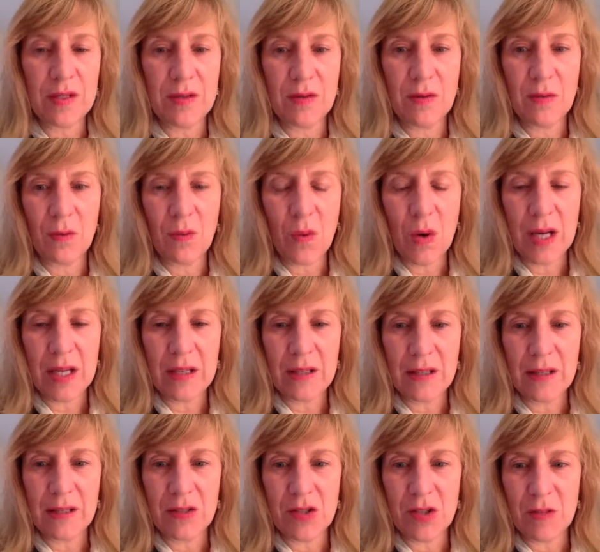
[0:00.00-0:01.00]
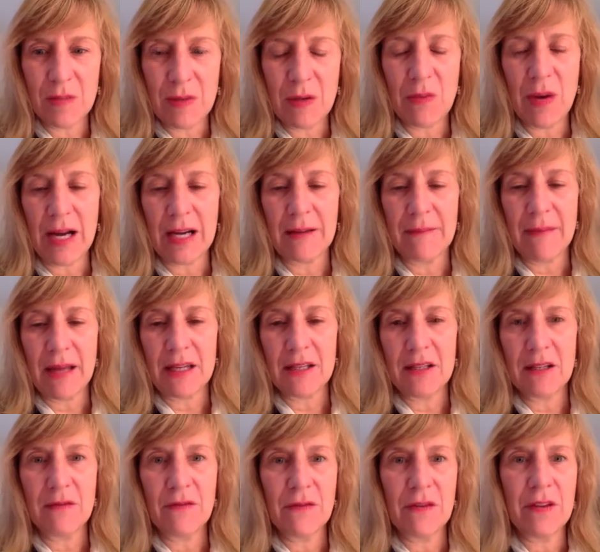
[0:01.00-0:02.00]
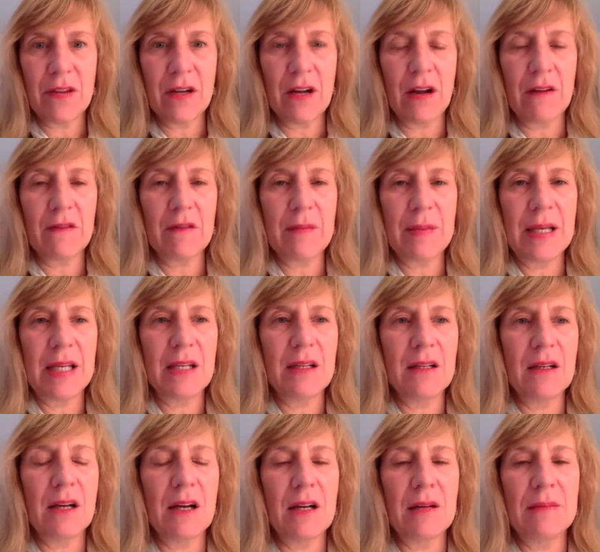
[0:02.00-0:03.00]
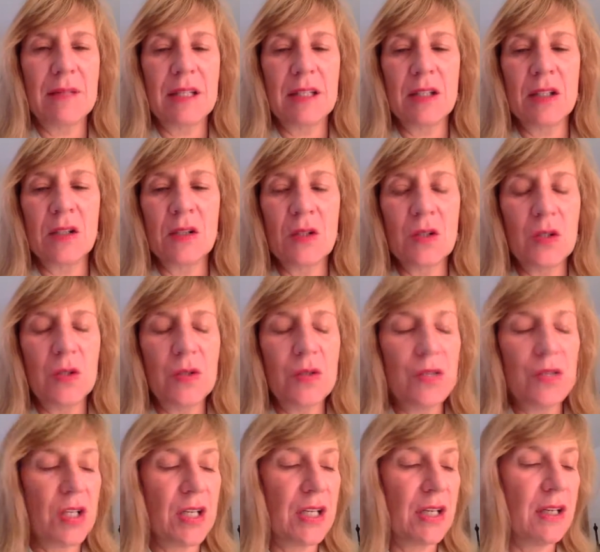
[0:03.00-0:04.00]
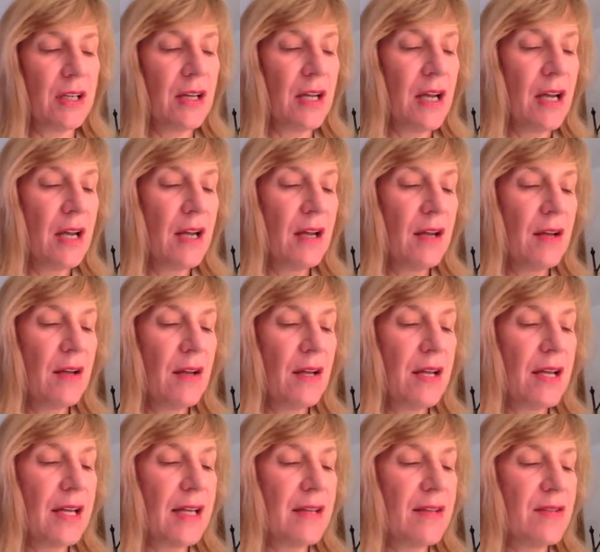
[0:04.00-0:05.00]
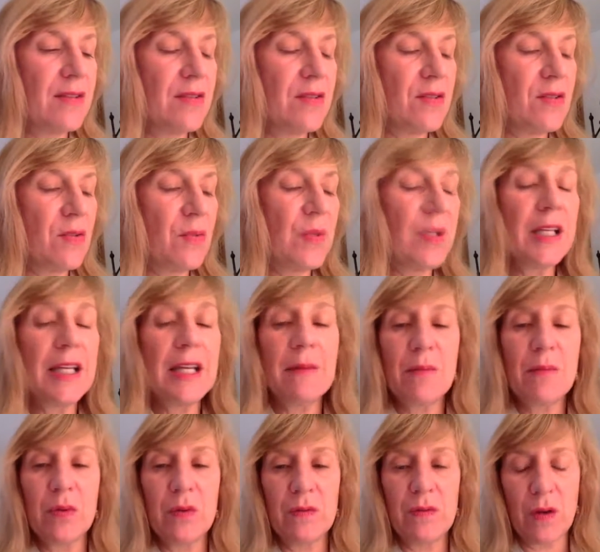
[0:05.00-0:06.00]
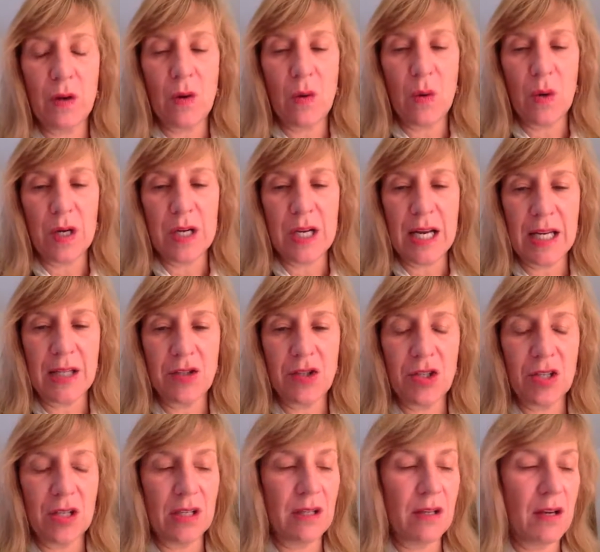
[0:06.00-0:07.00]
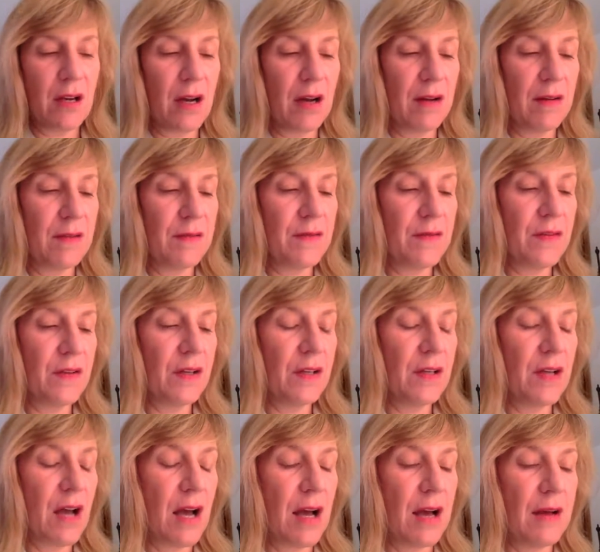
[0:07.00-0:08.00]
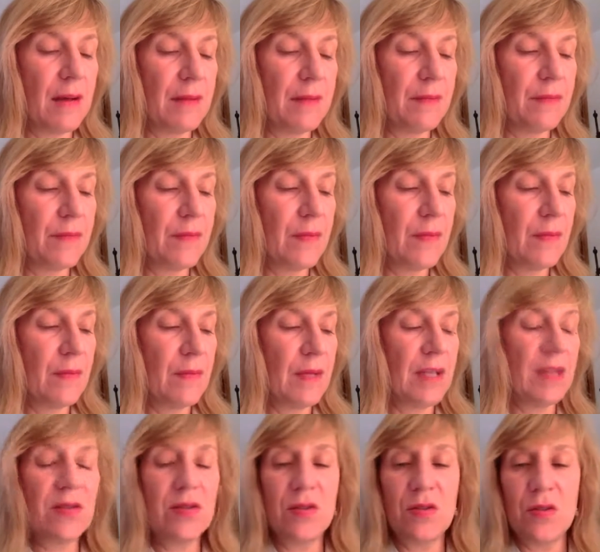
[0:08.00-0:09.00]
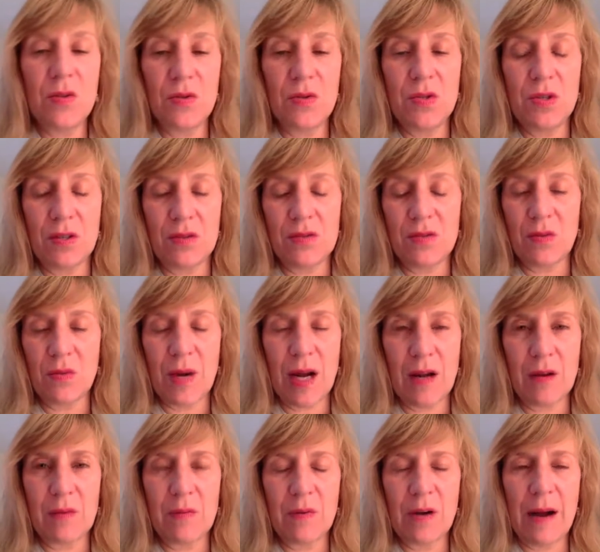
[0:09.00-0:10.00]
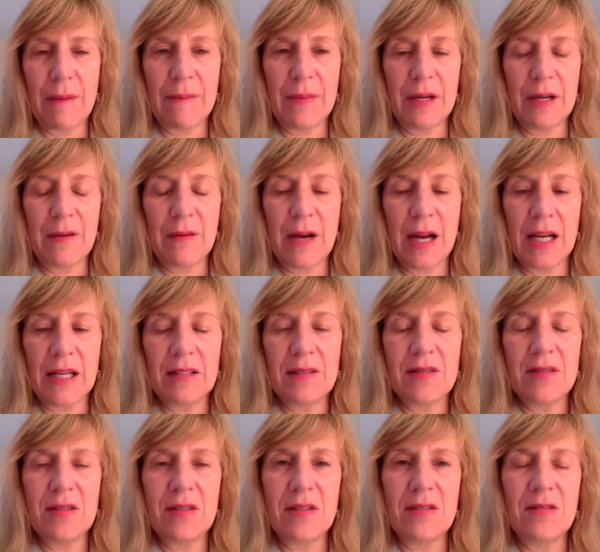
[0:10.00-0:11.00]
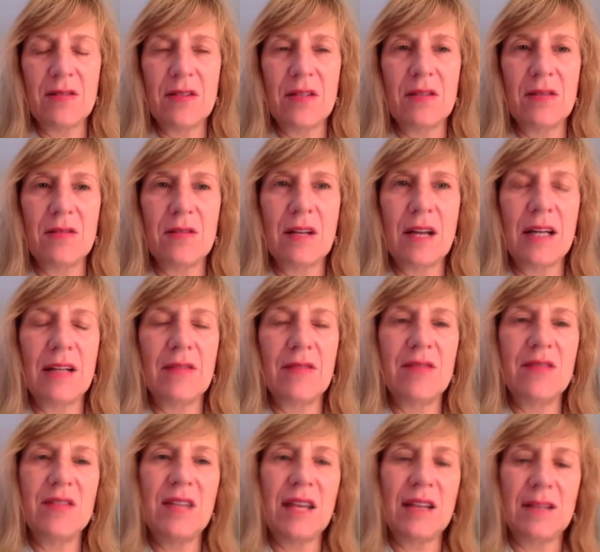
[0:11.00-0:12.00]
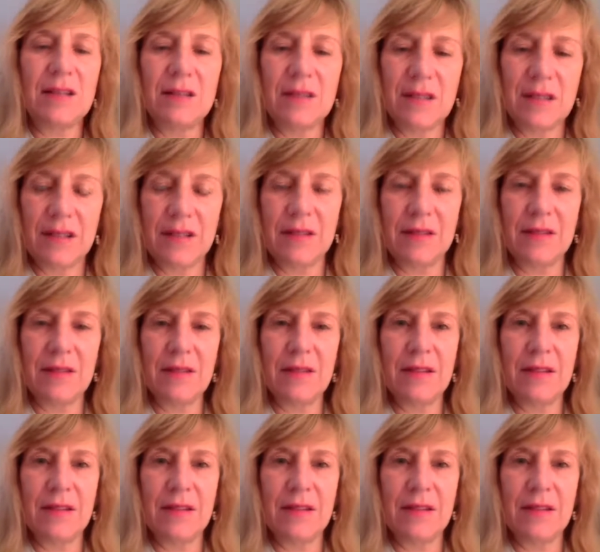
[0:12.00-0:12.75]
what should be recommended for the government in conclusion is to really improve the coordination of institutions around property rights, is to kind of settle the